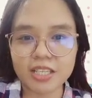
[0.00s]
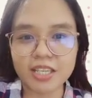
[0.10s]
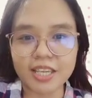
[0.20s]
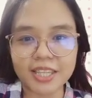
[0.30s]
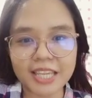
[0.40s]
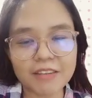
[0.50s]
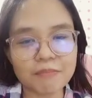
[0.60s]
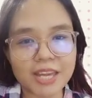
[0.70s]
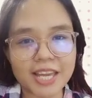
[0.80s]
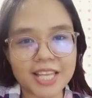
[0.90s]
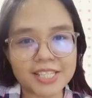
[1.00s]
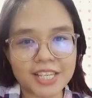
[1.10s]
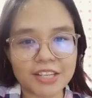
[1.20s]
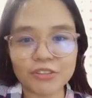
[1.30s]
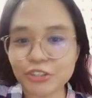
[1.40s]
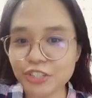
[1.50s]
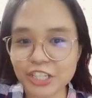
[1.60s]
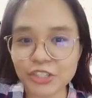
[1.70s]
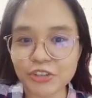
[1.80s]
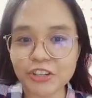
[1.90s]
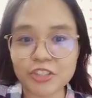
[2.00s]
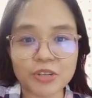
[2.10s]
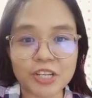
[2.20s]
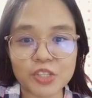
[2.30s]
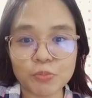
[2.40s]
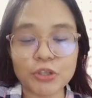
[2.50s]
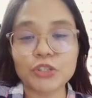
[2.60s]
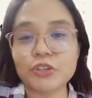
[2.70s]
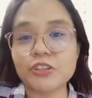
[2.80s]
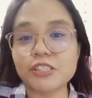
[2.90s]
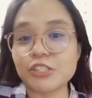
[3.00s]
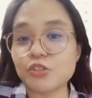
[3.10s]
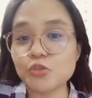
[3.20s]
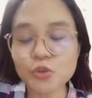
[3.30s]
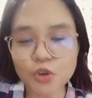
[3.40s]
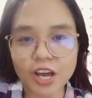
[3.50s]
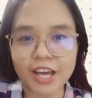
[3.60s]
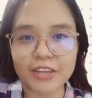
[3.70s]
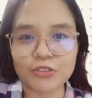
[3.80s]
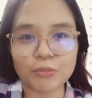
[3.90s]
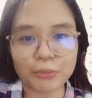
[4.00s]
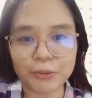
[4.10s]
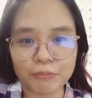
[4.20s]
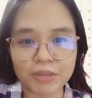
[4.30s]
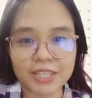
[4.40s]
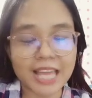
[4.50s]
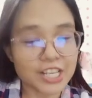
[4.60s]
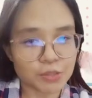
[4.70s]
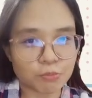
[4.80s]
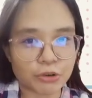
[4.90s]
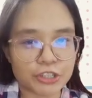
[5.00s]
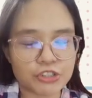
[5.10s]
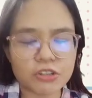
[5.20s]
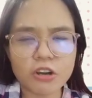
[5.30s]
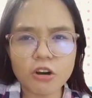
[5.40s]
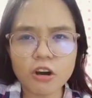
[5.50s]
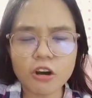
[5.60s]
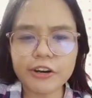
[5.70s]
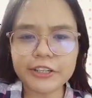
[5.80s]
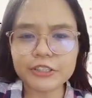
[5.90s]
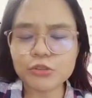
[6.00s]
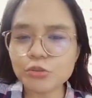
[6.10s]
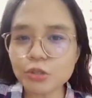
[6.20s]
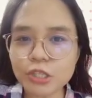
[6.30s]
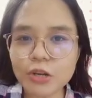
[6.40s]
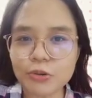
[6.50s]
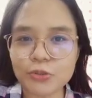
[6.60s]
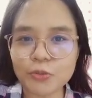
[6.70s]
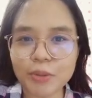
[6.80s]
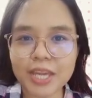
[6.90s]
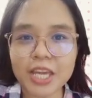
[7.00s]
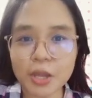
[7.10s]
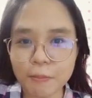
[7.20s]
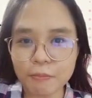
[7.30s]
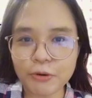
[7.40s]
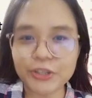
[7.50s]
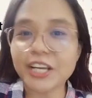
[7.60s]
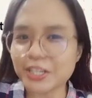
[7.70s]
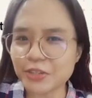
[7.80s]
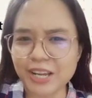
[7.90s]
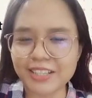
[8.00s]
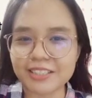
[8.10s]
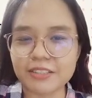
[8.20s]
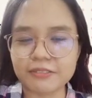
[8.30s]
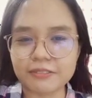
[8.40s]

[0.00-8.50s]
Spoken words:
It can be its international transport cost is too high to permit exports or too low to make import attractive.